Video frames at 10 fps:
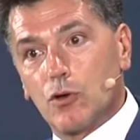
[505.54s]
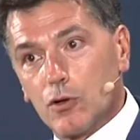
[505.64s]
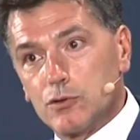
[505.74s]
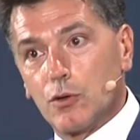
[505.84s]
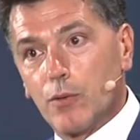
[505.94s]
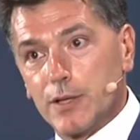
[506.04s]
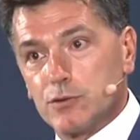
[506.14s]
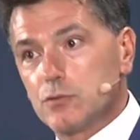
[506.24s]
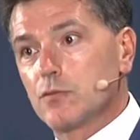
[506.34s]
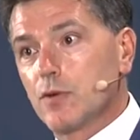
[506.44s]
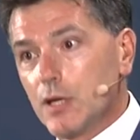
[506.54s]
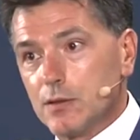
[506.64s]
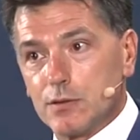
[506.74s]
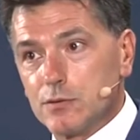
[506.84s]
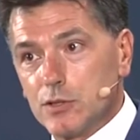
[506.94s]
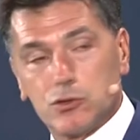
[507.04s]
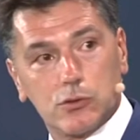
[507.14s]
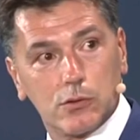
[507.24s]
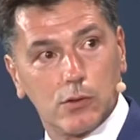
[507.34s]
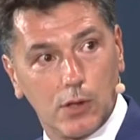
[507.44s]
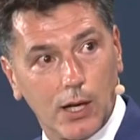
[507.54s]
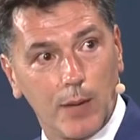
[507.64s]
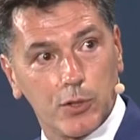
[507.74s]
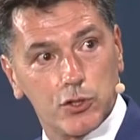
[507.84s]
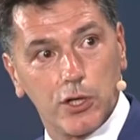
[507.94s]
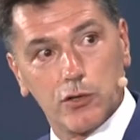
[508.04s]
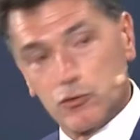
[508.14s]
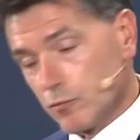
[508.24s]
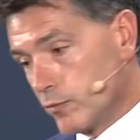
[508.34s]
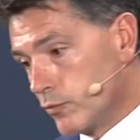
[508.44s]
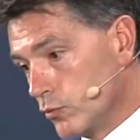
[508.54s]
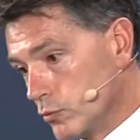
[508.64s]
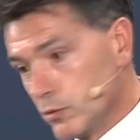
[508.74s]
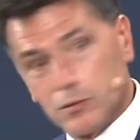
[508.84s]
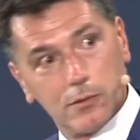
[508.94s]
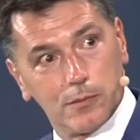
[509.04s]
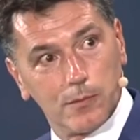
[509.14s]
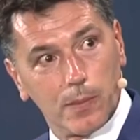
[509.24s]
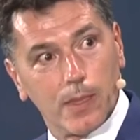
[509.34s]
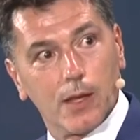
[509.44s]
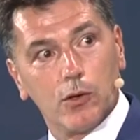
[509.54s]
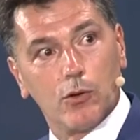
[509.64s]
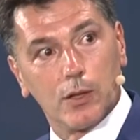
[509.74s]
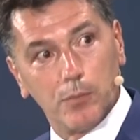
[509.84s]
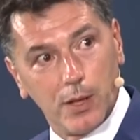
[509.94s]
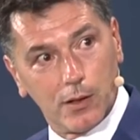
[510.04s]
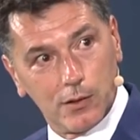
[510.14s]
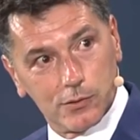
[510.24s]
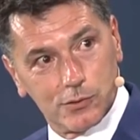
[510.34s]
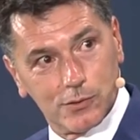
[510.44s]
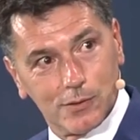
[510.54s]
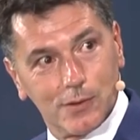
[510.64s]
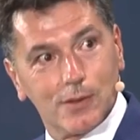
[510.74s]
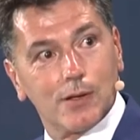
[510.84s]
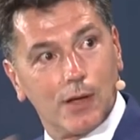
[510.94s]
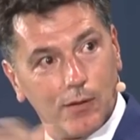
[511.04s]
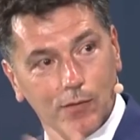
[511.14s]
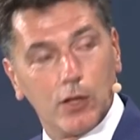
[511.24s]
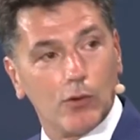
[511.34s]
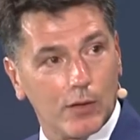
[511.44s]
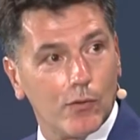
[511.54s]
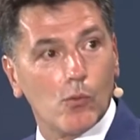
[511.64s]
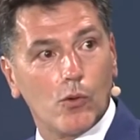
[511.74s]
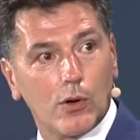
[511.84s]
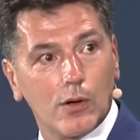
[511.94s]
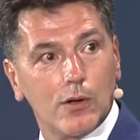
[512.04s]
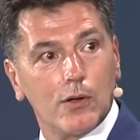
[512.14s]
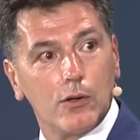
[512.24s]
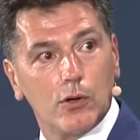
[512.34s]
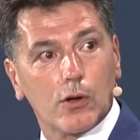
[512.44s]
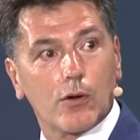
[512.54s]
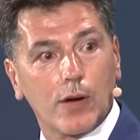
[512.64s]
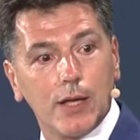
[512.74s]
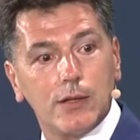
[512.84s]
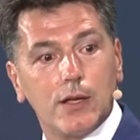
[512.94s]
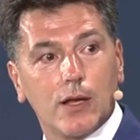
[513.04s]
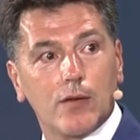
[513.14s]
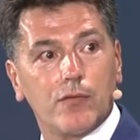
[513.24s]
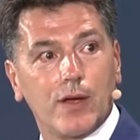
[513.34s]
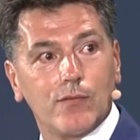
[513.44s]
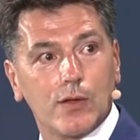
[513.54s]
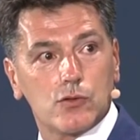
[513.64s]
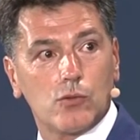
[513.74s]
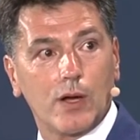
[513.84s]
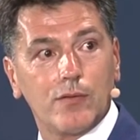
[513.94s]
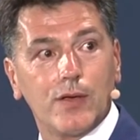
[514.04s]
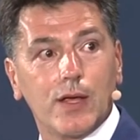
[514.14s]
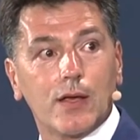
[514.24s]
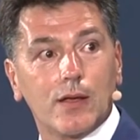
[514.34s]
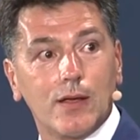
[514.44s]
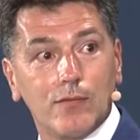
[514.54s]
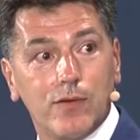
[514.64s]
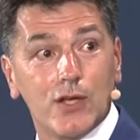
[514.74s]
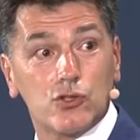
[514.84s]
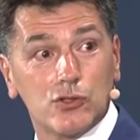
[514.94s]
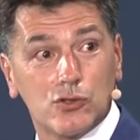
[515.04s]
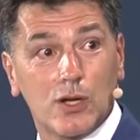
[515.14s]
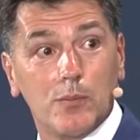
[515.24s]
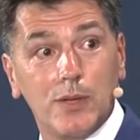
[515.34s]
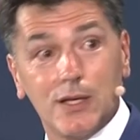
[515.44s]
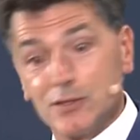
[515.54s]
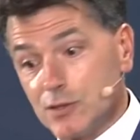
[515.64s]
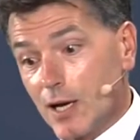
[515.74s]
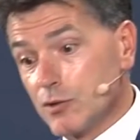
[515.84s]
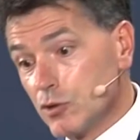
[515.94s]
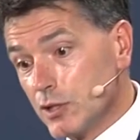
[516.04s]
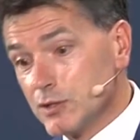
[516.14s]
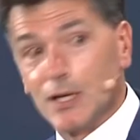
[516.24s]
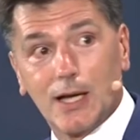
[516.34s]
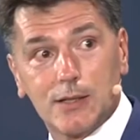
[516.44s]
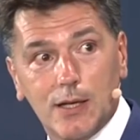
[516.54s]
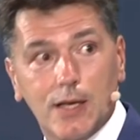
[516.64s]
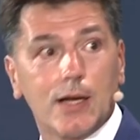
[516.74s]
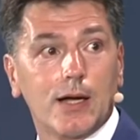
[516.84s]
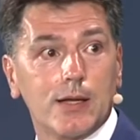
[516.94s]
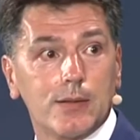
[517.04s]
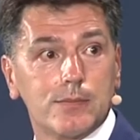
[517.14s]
consequences of green transition and climate change on food, you add minerals, and then you add the war, you're creating an effect. That's why I think inflation is going to be structurally slightly higher.